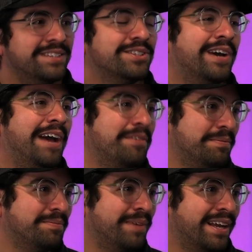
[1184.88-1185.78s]
And so
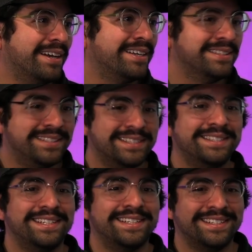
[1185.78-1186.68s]
having like a
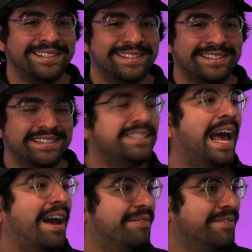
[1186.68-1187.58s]
consistent
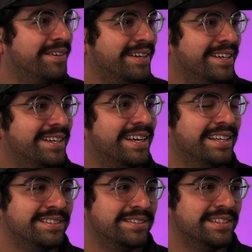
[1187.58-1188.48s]
staff
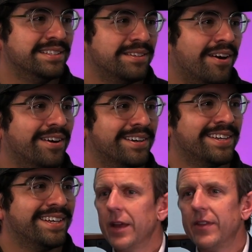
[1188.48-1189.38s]
is hard.
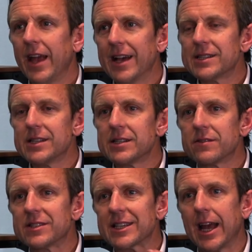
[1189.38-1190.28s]
The essence
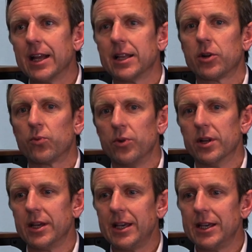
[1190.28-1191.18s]
of scaling
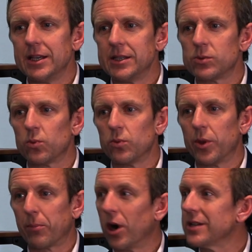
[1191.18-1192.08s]
really is
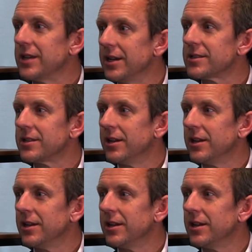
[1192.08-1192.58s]
the process.